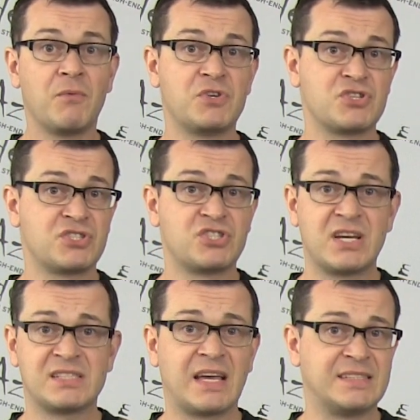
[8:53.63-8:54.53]
which is
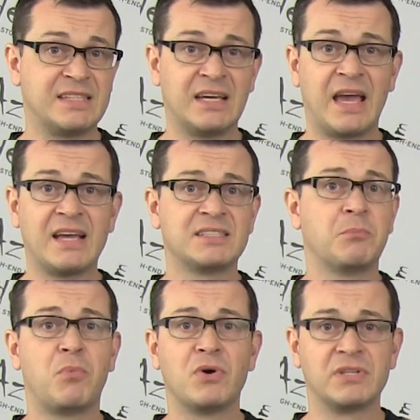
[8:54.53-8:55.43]
just, I think, as
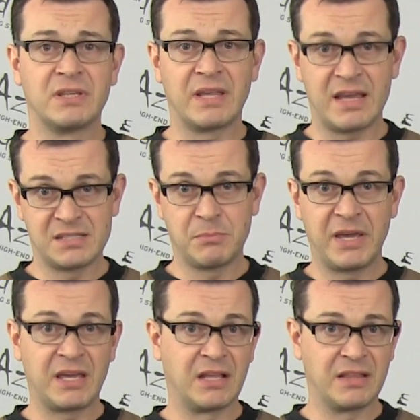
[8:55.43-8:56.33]
important as
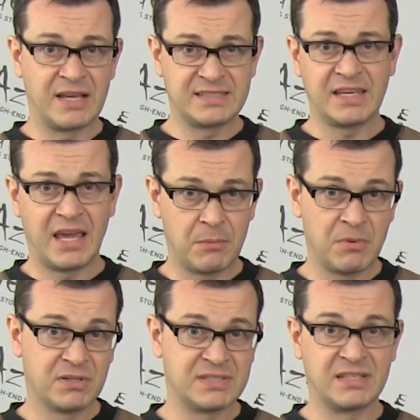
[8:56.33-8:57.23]
making nice
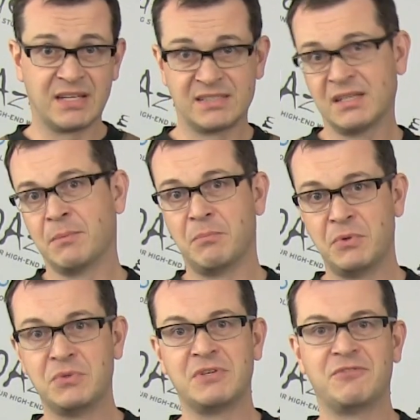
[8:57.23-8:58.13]
cables and other
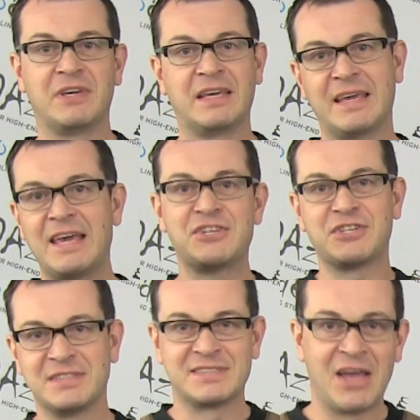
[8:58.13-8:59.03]

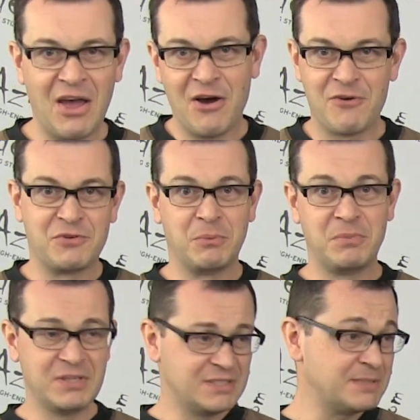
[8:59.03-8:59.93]
beautifications of your
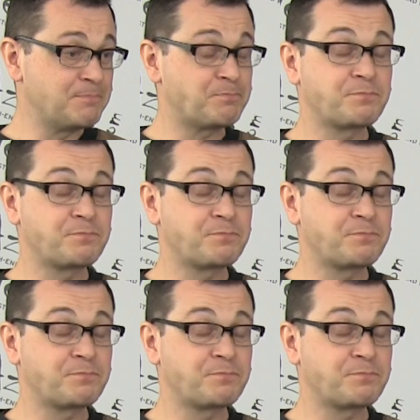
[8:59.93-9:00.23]
builds,